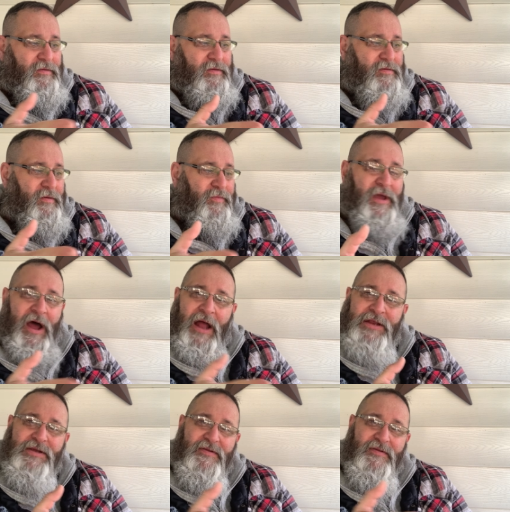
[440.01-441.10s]

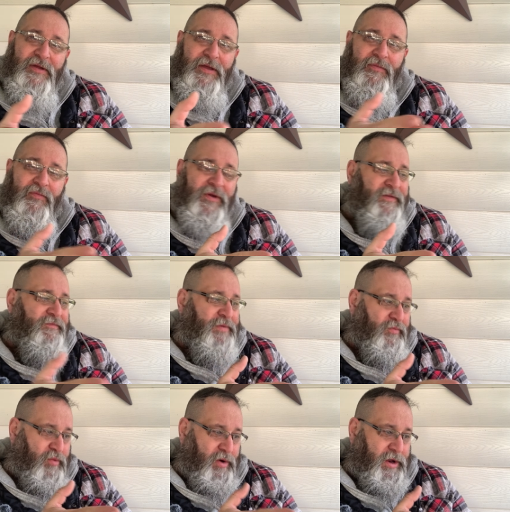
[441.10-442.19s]
subconsciously we've been
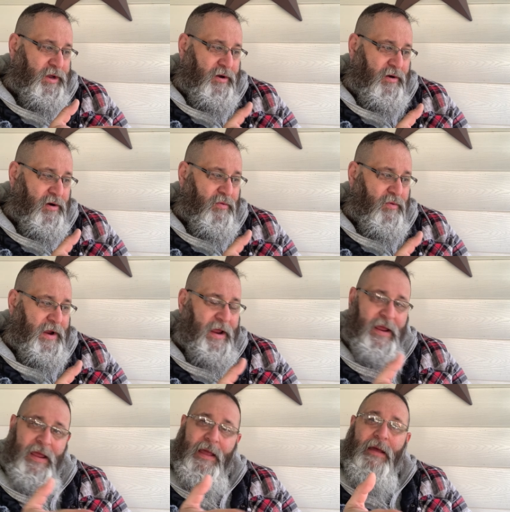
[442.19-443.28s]
working our
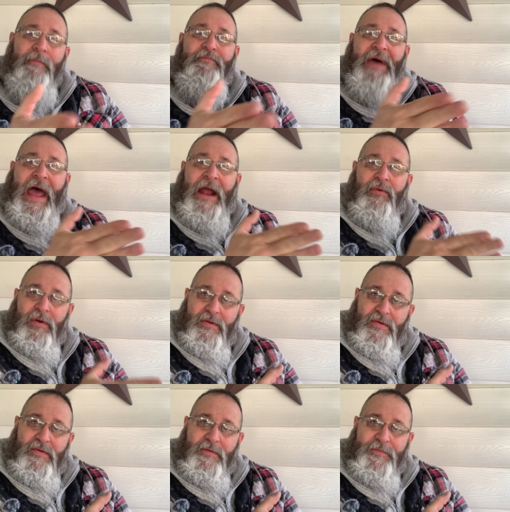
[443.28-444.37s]
way
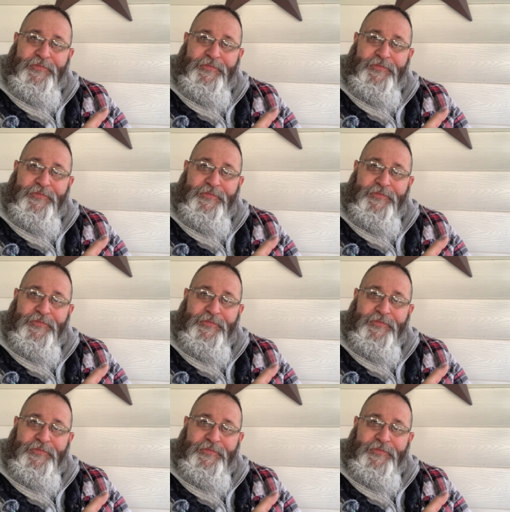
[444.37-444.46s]
backwards